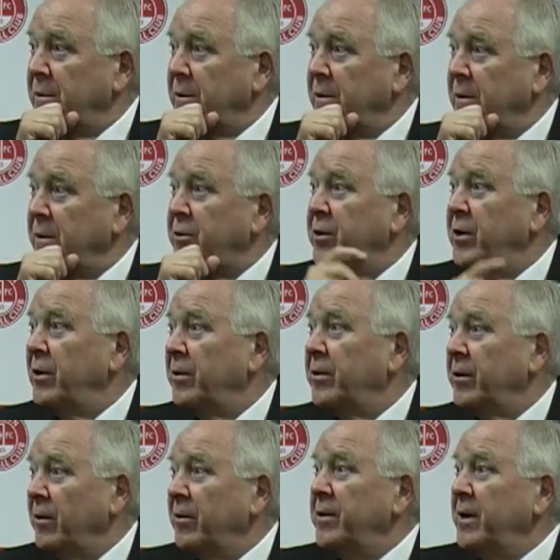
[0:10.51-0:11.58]
in the three
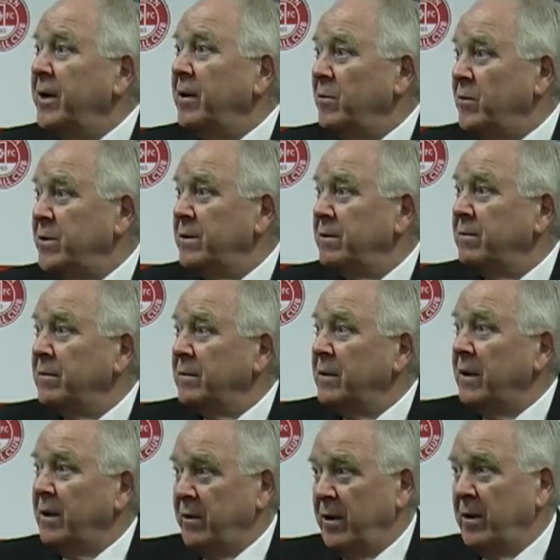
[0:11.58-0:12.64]
nothing nothing games,
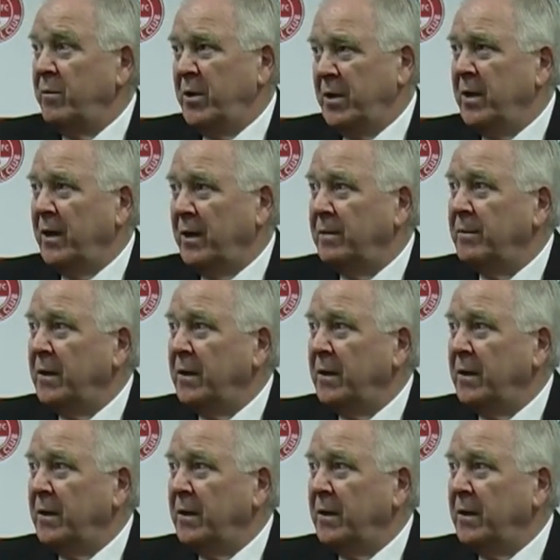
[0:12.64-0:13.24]
and I really mean that.